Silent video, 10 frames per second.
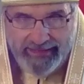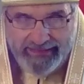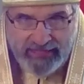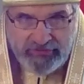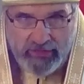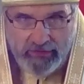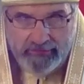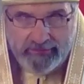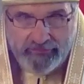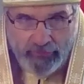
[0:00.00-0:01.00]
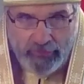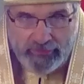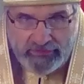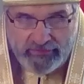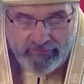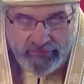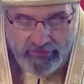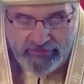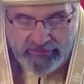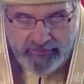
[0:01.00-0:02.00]
And that's how the fullness of the
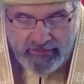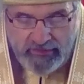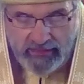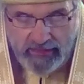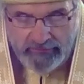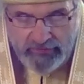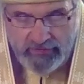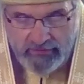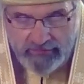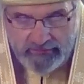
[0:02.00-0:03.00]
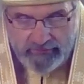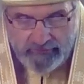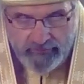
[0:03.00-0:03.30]
Holy Spirit comes to you.